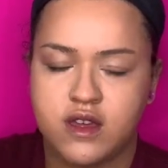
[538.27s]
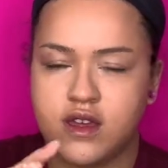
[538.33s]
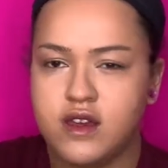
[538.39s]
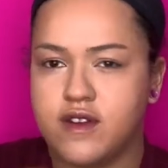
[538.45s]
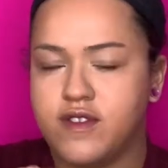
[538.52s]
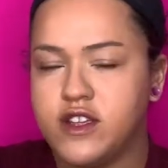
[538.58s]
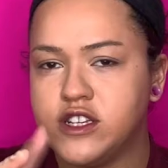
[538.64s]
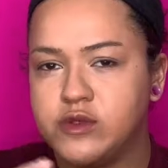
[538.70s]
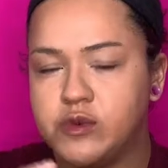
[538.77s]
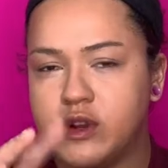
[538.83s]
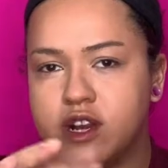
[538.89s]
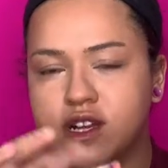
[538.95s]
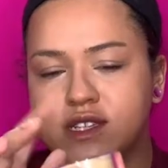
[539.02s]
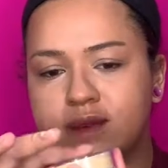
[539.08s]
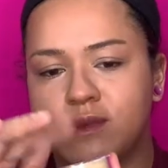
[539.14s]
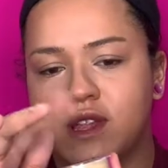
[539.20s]
If this
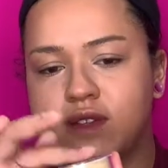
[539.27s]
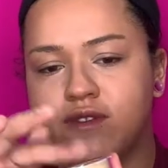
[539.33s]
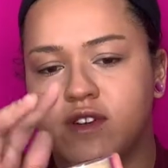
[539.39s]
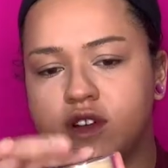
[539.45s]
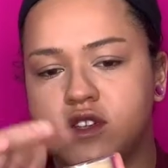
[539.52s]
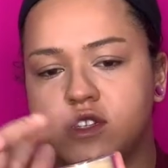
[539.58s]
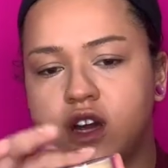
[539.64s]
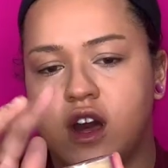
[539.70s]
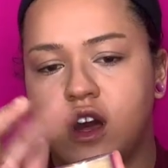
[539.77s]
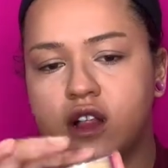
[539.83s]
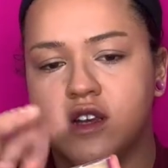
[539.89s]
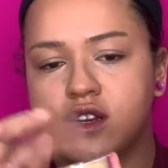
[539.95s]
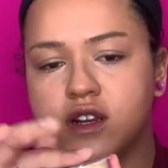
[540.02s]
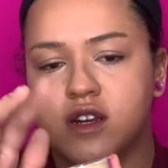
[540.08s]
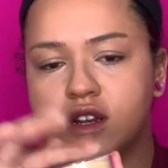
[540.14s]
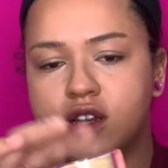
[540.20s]
works, I mean, for
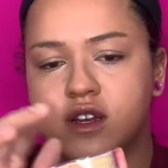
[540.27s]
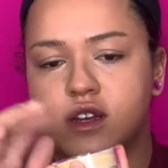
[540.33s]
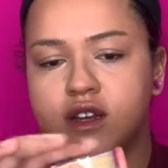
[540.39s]
$1,